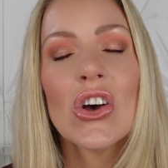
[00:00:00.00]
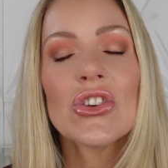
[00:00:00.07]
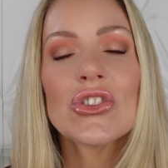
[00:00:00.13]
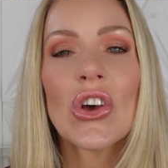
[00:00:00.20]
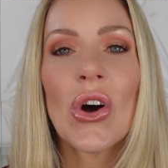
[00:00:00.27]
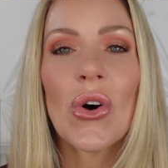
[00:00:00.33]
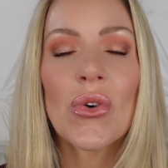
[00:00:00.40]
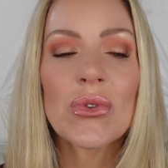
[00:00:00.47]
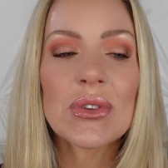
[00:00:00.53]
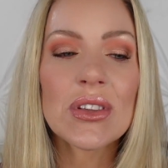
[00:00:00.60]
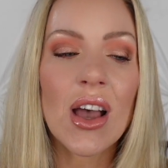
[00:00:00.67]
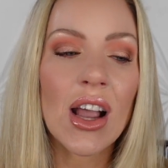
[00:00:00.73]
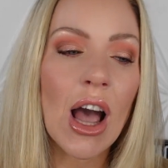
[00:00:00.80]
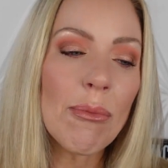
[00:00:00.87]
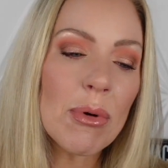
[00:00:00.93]
So
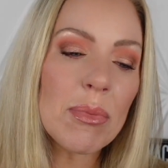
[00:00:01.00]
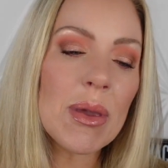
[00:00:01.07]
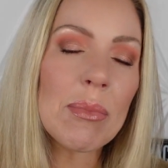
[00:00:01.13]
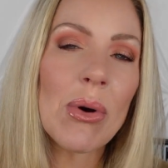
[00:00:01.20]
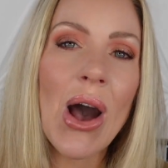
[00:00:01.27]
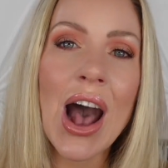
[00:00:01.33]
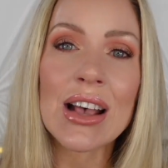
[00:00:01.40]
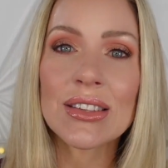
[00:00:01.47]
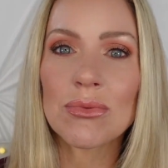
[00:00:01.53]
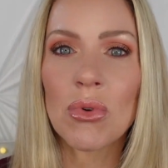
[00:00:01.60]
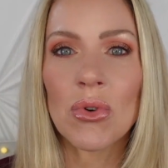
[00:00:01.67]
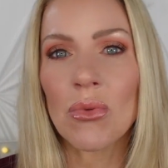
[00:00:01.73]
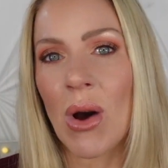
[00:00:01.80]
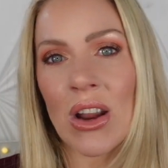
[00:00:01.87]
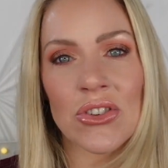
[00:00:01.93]
a couple people asked,
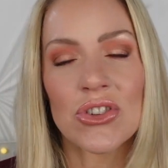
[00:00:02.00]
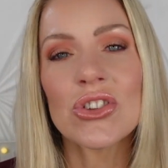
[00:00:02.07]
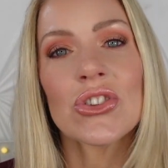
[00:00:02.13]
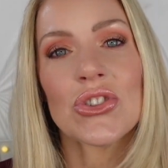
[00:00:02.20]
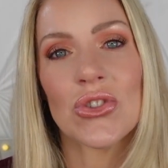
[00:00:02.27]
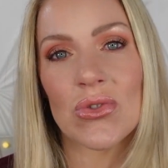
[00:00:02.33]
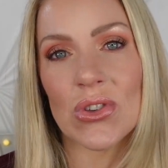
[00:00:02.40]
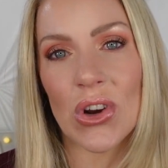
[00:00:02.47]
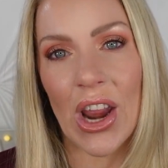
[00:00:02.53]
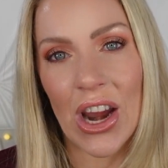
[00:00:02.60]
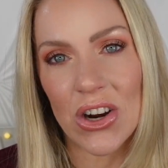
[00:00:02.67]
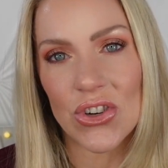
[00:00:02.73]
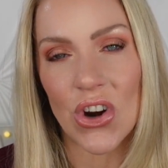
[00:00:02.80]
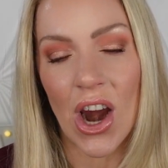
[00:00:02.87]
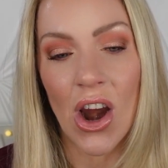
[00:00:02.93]
well, why don't you just use their
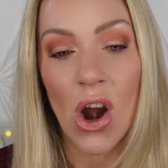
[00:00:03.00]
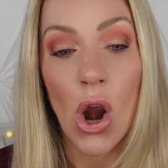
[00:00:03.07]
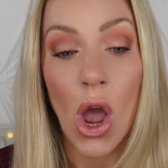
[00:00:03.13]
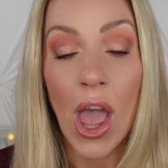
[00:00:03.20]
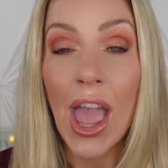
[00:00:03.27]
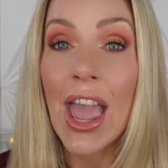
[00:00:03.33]
hairdryer?